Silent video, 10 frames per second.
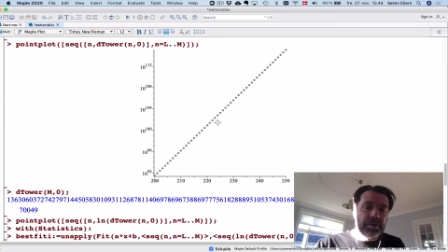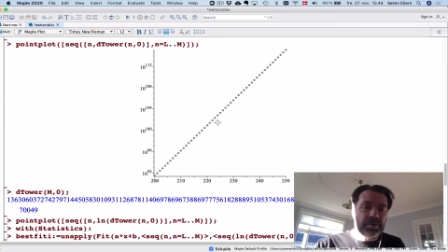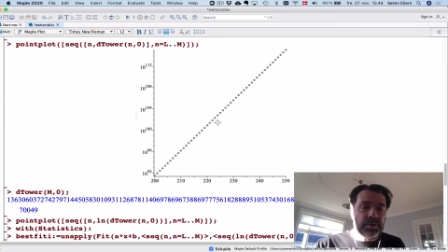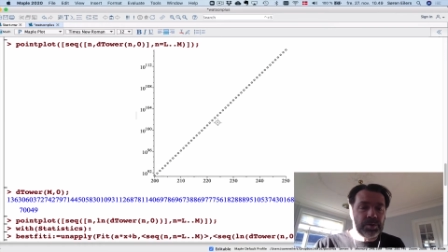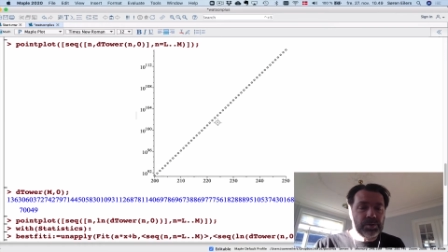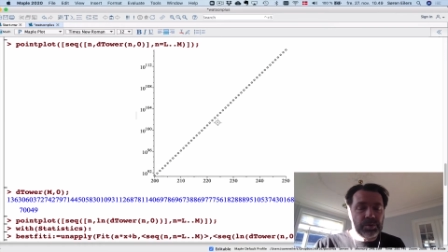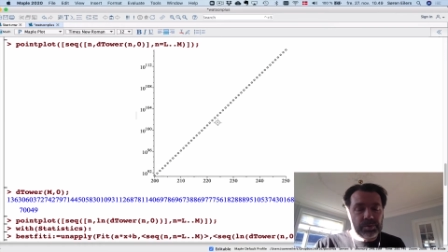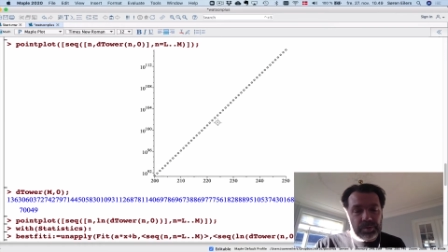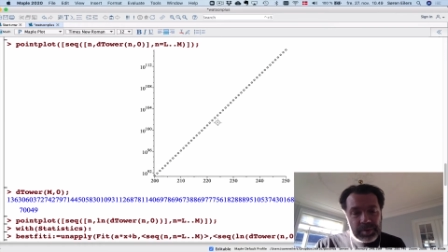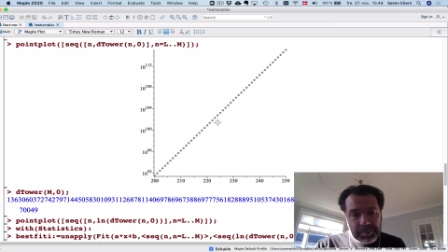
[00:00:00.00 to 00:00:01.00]
So
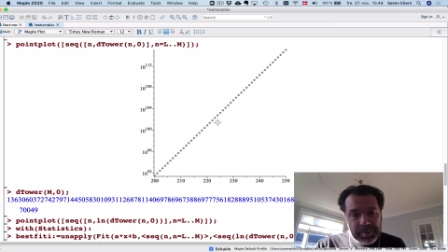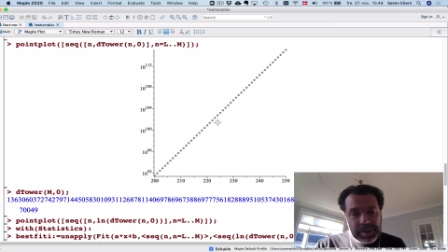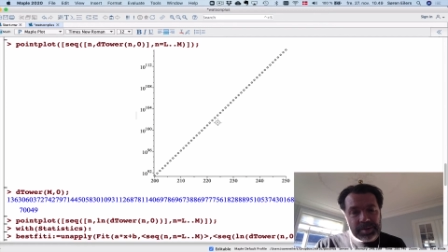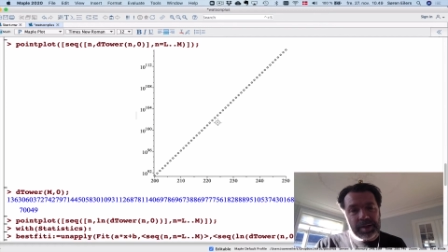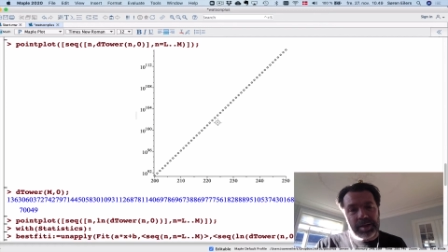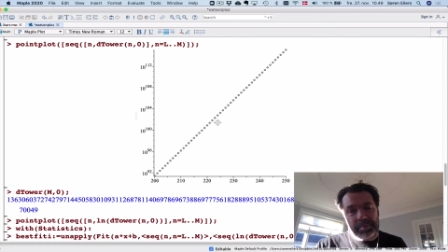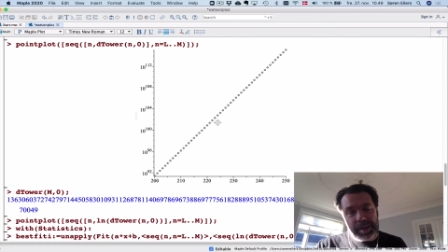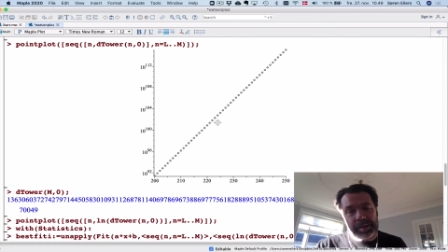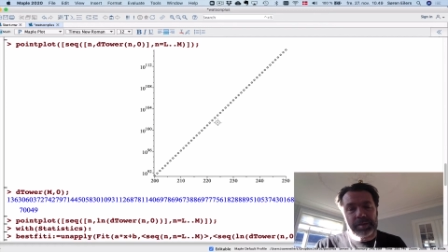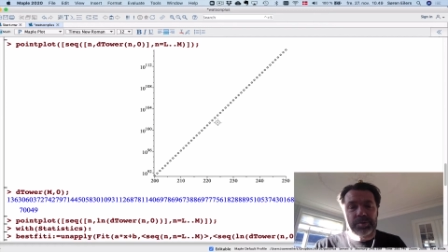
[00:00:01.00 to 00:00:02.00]
that means that I'm
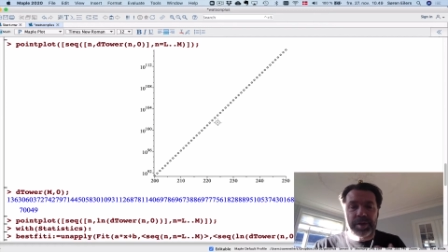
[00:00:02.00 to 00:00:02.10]
making a